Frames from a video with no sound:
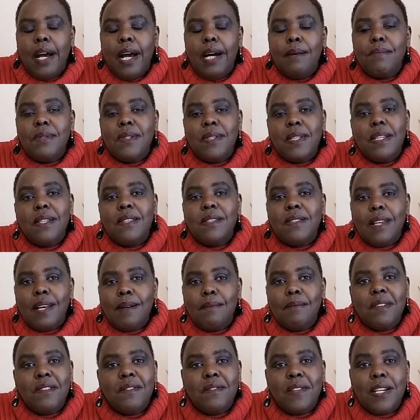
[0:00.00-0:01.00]
I'm saying
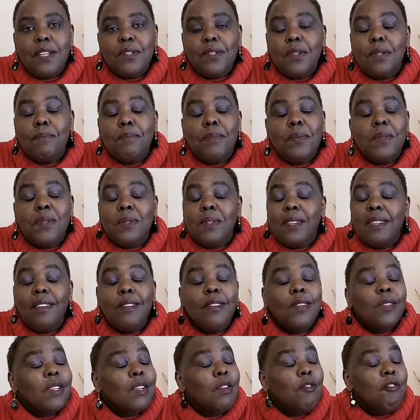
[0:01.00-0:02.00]
some of us almost
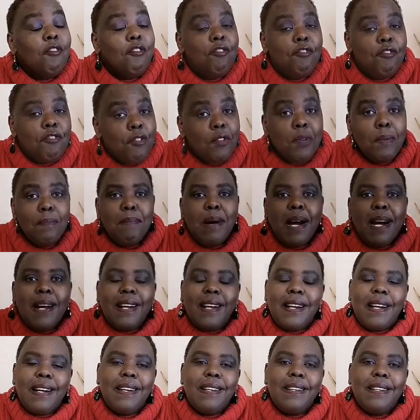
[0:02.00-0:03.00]
got full
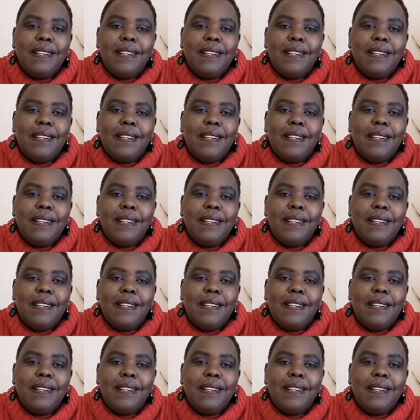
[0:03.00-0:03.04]
mark.